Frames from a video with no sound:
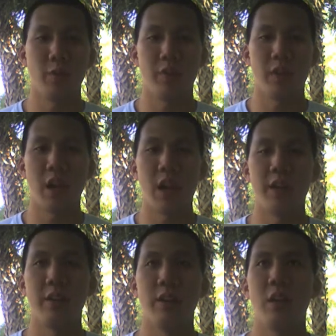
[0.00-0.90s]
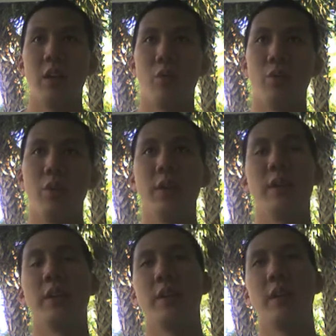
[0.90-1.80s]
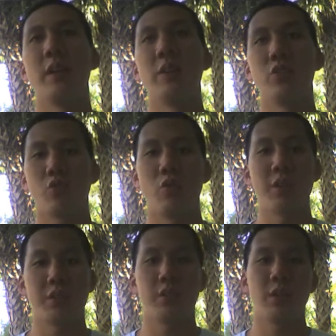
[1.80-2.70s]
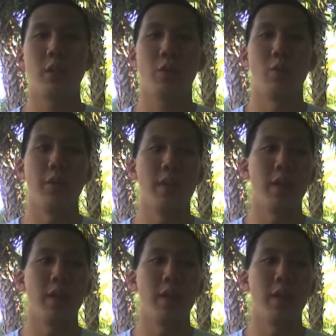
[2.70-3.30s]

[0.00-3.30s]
with God, and really a trust with